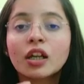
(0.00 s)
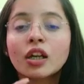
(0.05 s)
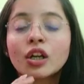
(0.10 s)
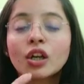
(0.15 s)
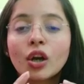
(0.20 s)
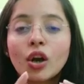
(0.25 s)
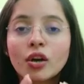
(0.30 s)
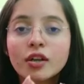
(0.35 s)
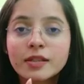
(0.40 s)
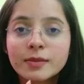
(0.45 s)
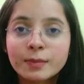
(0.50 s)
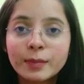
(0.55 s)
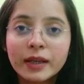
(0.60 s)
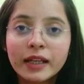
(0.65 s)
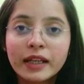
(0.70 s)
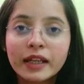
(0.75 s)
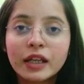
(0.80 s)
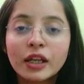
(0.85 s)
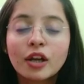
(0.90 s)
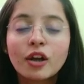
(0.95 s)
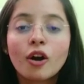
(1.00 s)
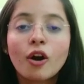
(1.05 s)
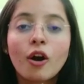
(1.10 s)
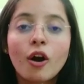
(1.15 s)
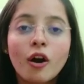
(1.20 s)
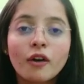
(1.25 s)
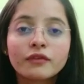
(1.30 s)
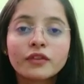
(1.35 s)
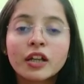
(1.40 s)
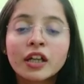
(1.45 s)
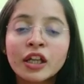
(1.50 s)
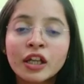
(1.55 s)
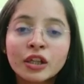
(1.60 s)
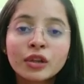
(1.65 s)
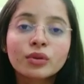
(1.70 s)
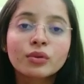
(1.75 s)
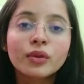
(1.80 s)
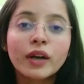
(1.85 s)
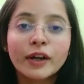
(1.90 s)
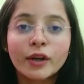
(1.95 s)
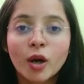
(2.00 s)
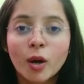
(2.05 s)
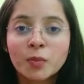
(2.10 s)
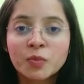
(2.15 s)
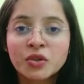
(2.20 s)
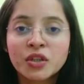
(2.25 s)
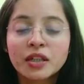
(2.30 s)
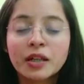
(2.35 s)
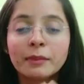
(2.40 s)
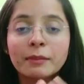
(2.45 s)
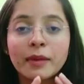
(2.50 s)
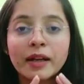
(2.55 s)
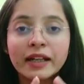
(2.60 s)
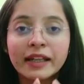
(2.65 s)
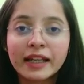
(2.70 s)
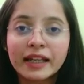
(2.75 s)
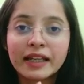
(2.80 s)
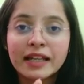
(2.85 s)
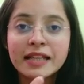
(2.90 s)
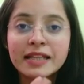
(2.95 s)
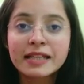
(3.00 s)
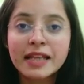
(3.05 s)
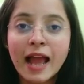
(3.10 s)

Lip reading: Clause B of the Hindu Adoption and Maintenance